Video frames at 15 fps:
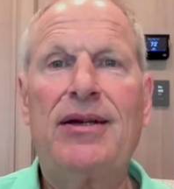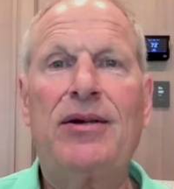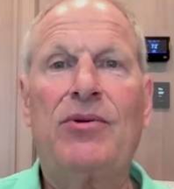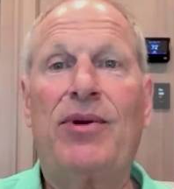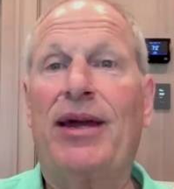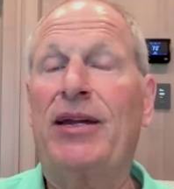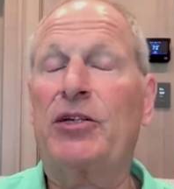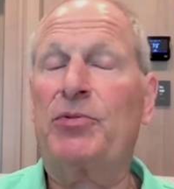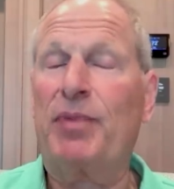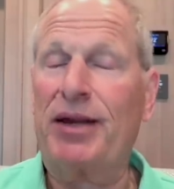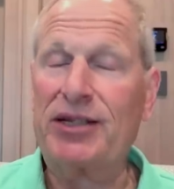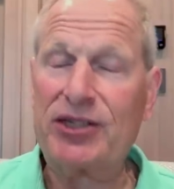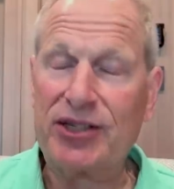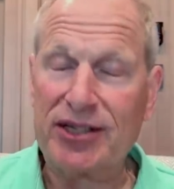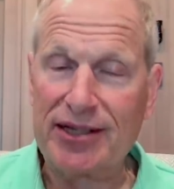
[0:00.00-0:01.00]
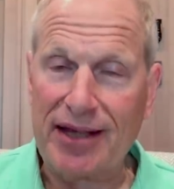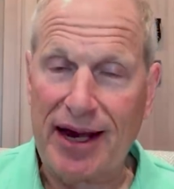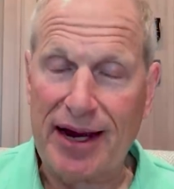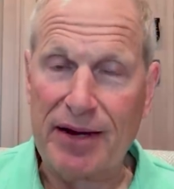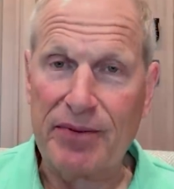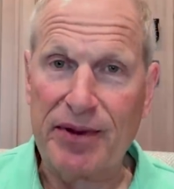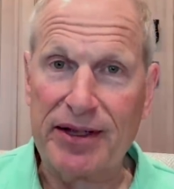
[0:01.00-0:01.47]
We had asbestos
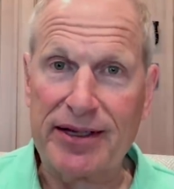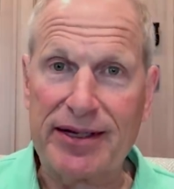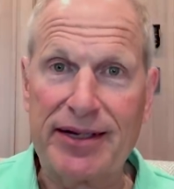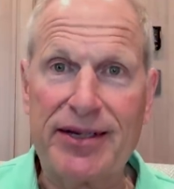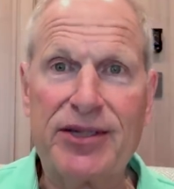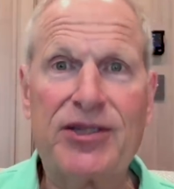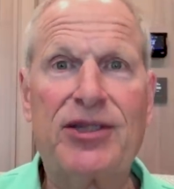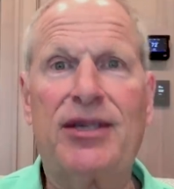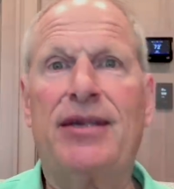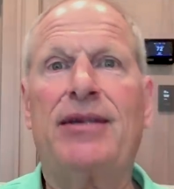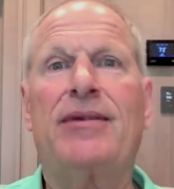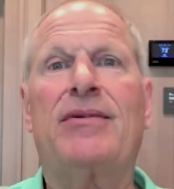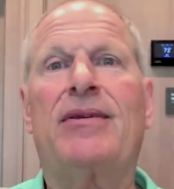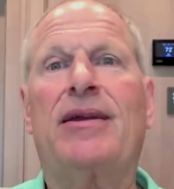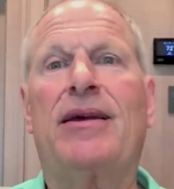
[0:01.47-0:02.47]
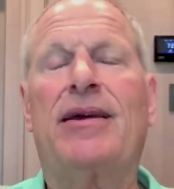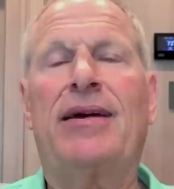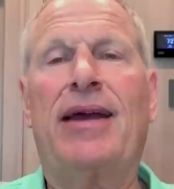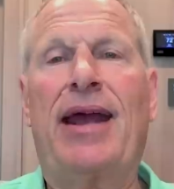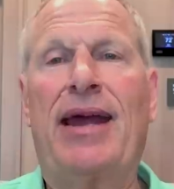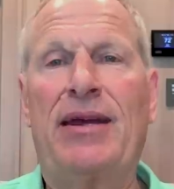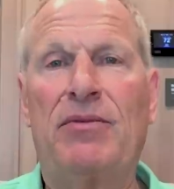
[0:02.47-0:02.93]
liabilities that uh,
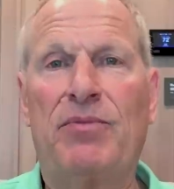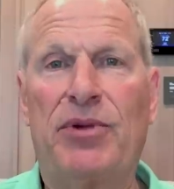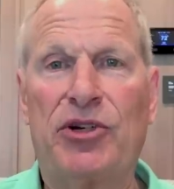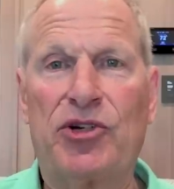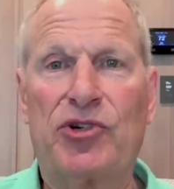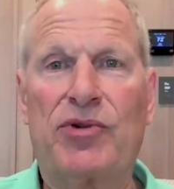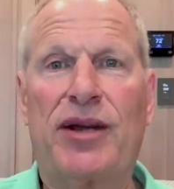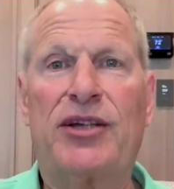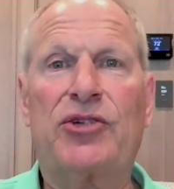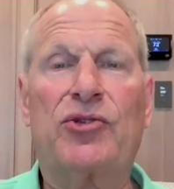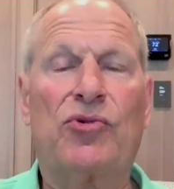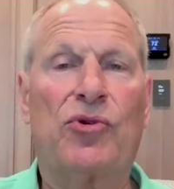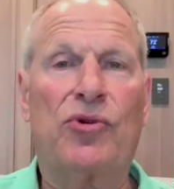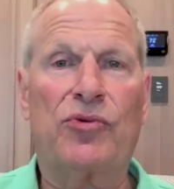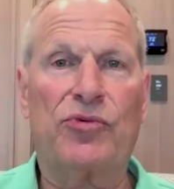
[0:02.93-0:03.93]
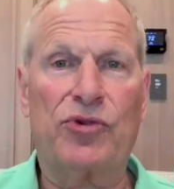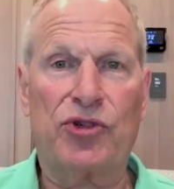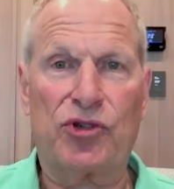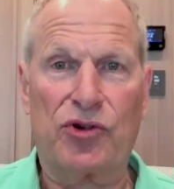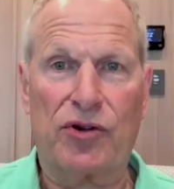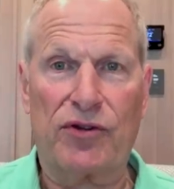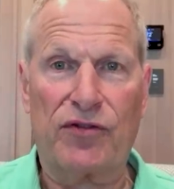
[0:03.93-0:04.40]
hadn't been addressed or
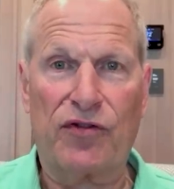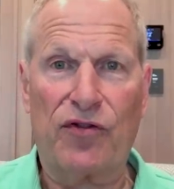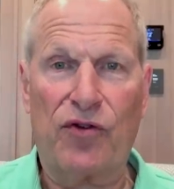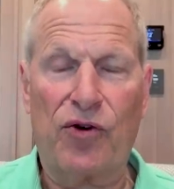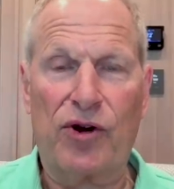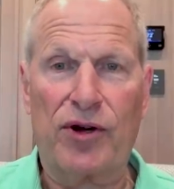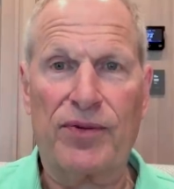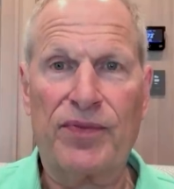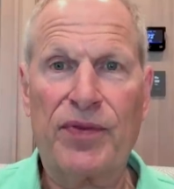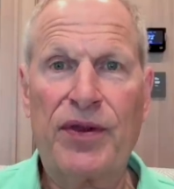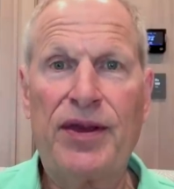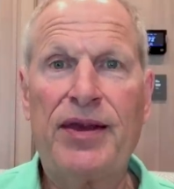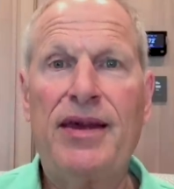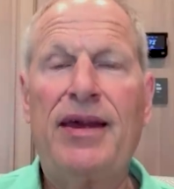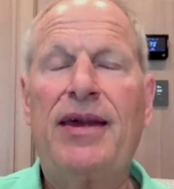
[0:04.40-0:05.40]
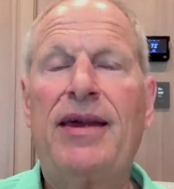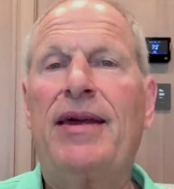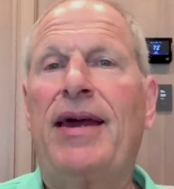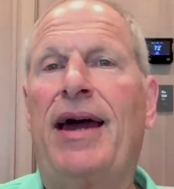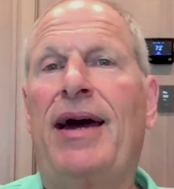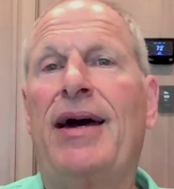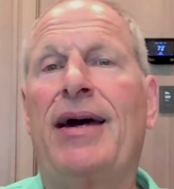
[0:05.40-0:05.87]
reserved for.
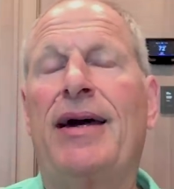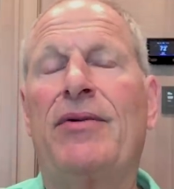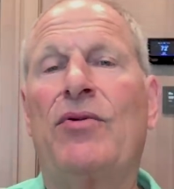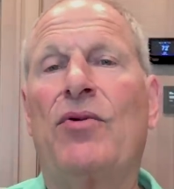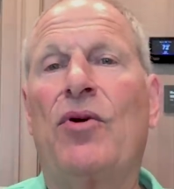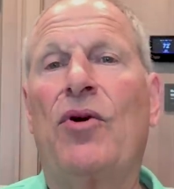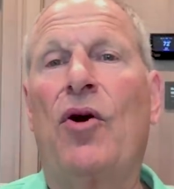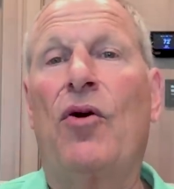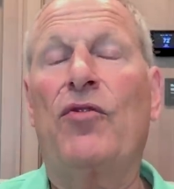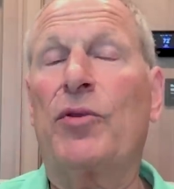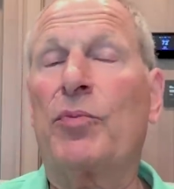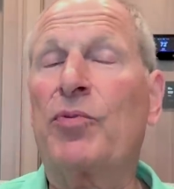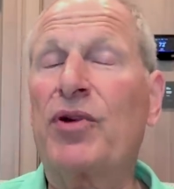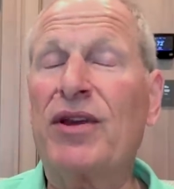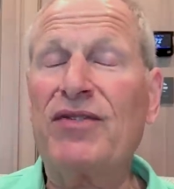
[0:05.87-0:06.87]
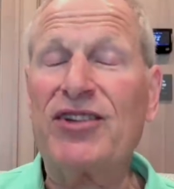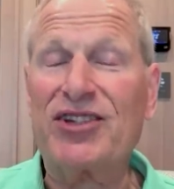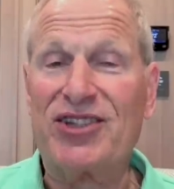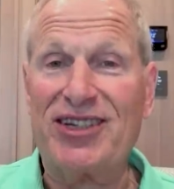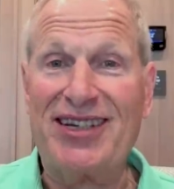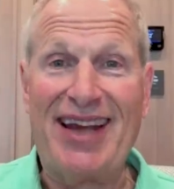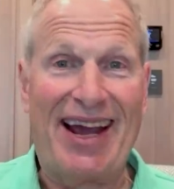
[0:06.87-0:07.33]
Uh, over the
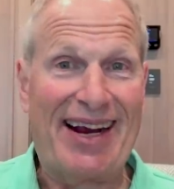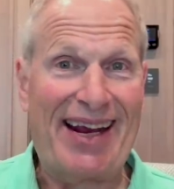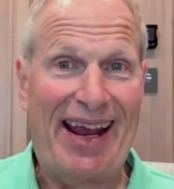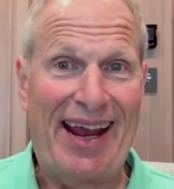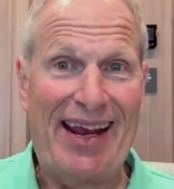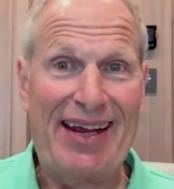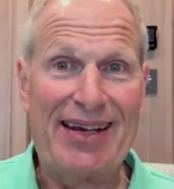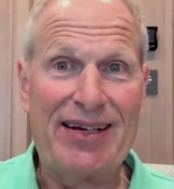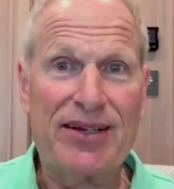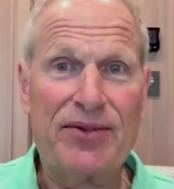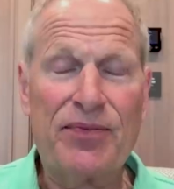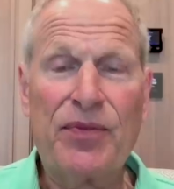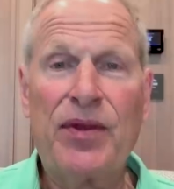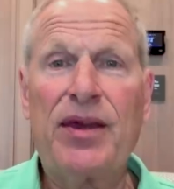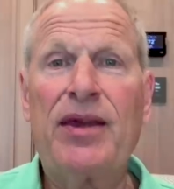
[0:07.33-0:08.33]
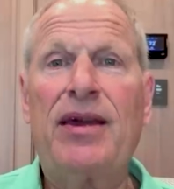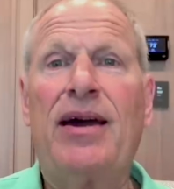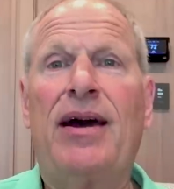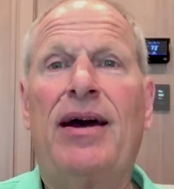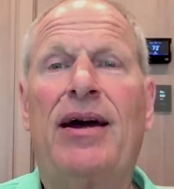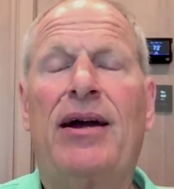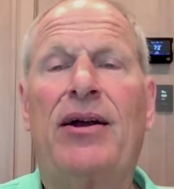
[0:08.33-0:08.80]
previous decade,
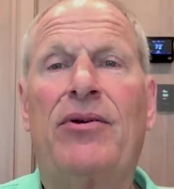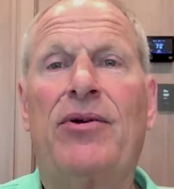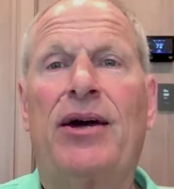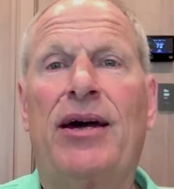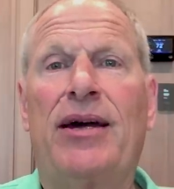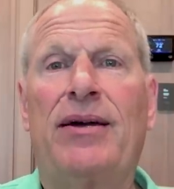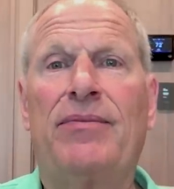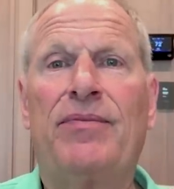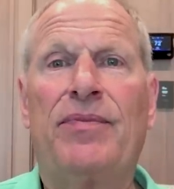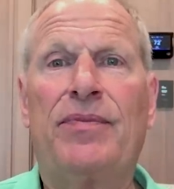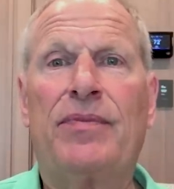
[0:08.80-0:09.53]
our um,